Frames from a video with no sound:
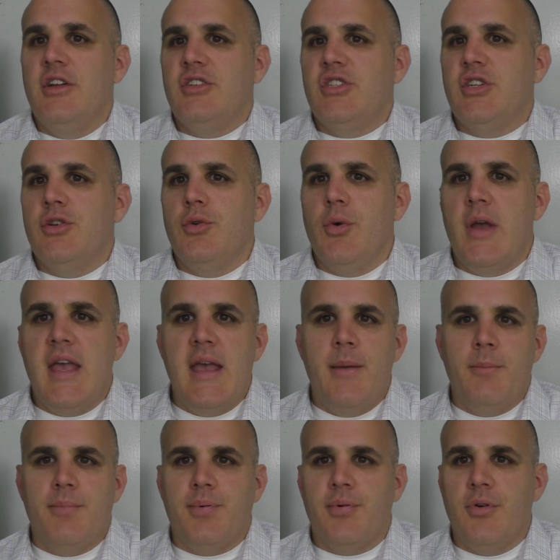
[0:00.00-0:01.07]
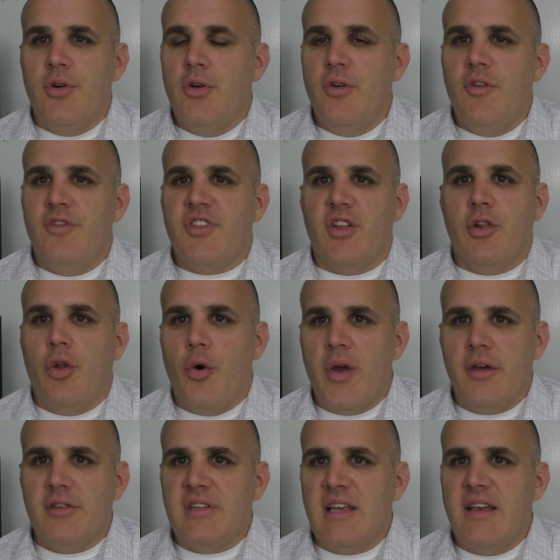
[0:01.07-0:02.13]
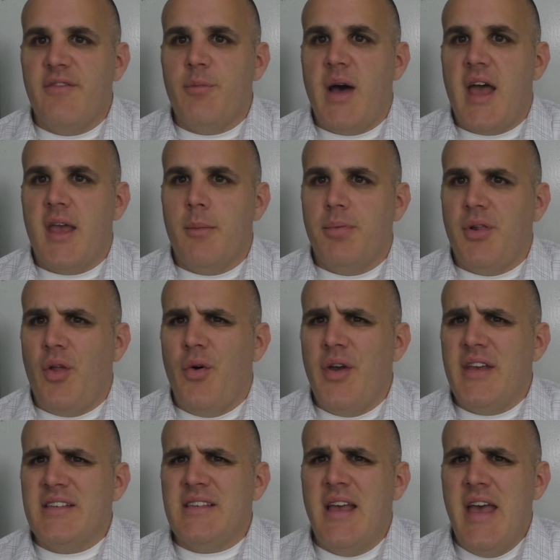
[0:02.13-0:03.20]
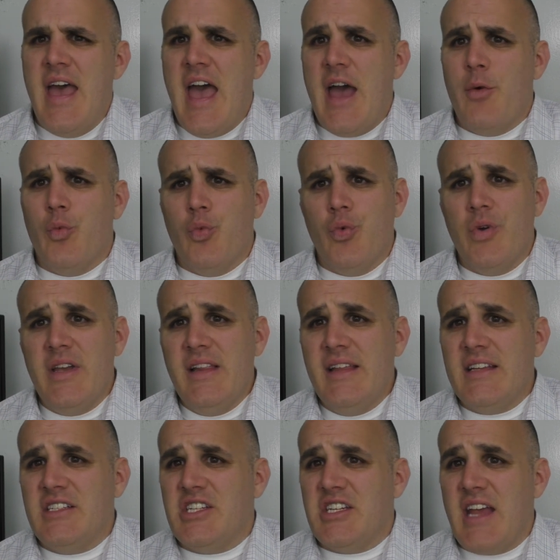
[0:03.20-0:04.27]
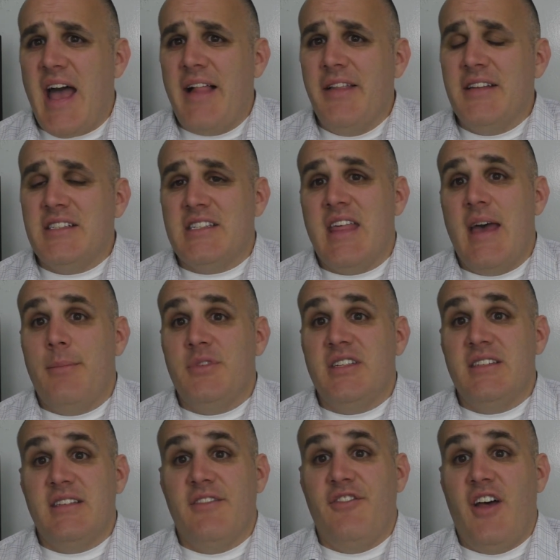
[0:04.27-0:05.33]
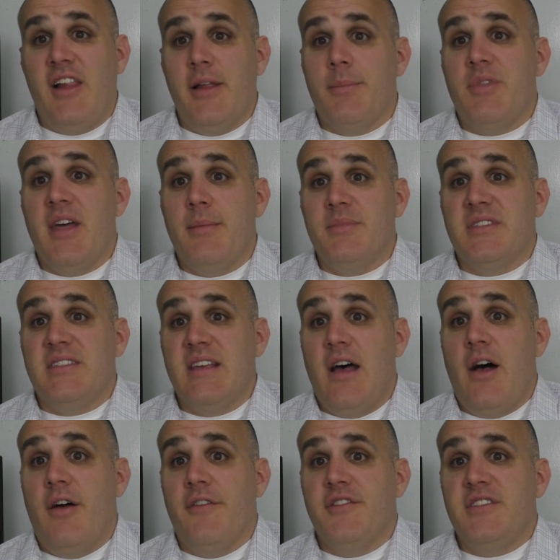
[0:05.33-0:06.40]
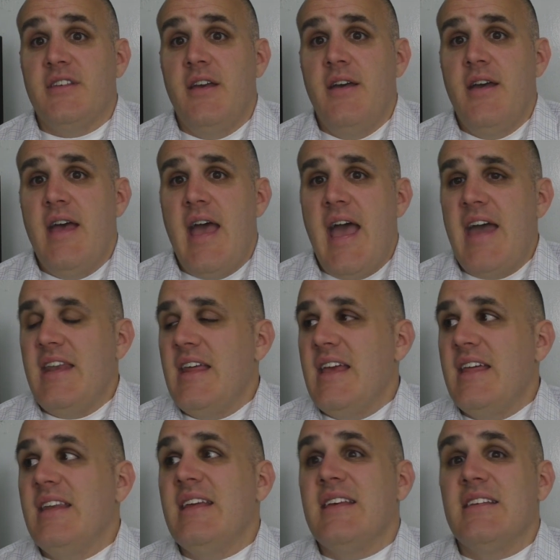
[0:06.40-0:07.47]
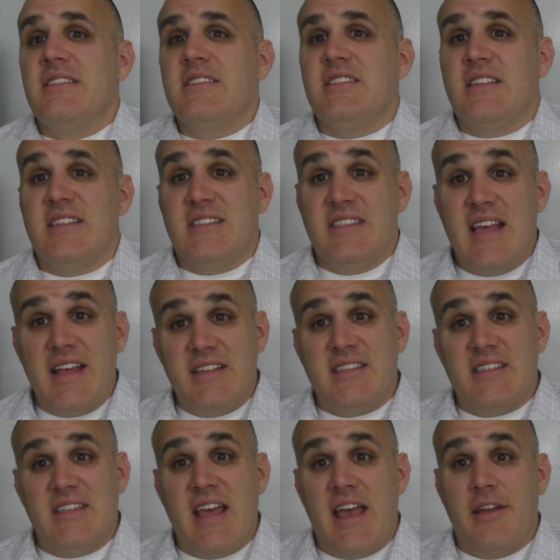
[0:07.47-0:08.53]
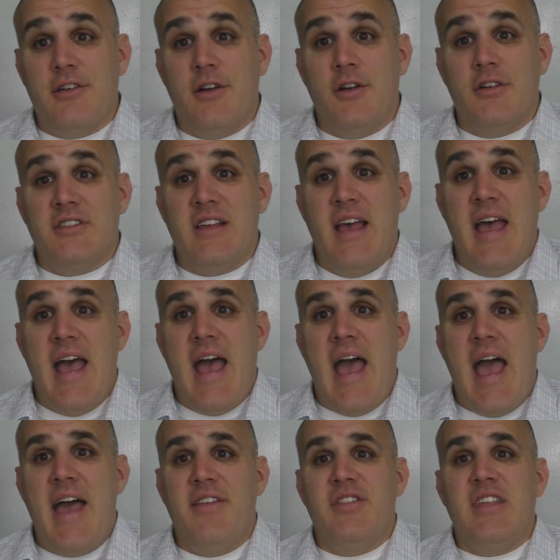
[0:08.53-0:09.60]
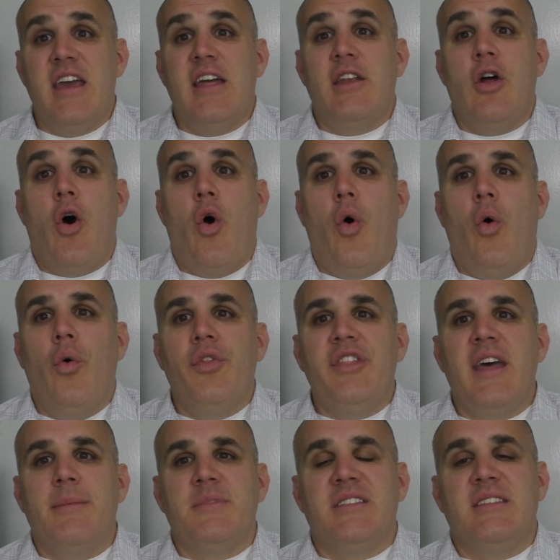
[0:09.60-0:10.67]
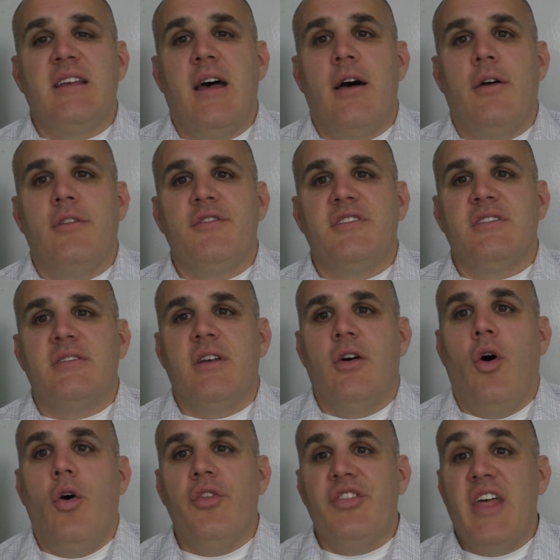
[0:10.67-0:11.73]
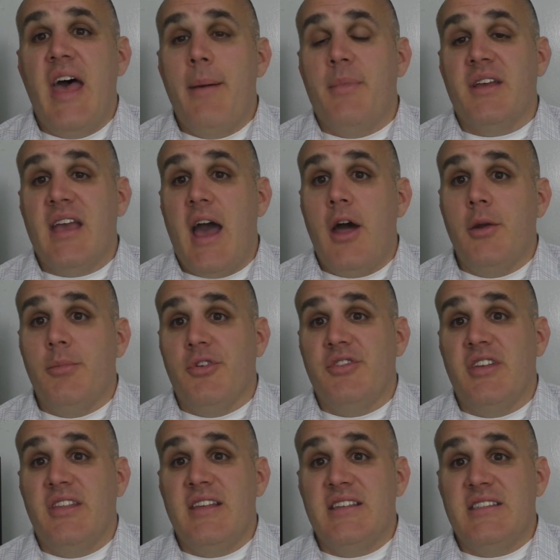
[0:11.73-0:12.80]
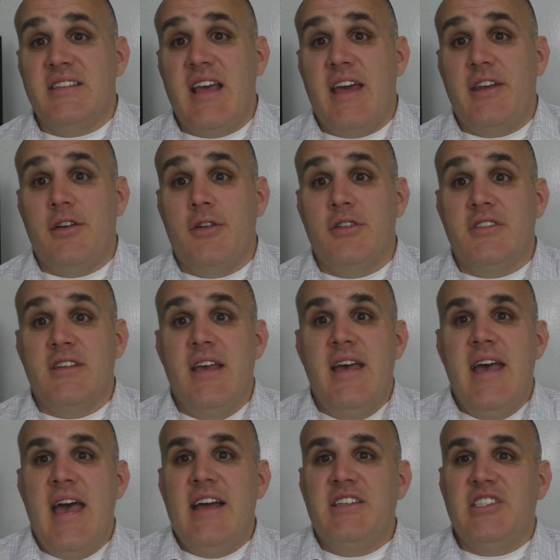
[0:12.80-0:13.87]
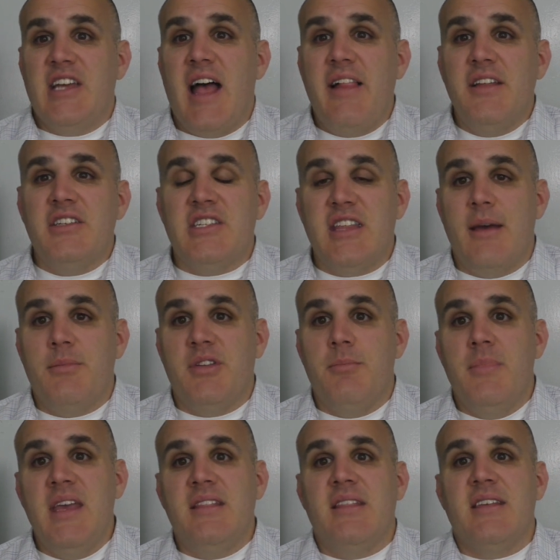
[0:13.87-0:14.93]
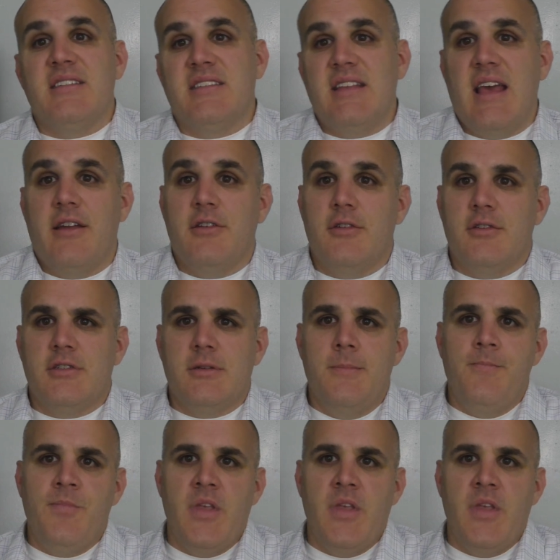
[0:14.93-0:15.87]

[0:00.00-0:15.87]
to improve the loyalty of my employees, and really challenge them to develop themselves. And it is to set standards and then hold them accountable to these standards and challenge them to meet these standards.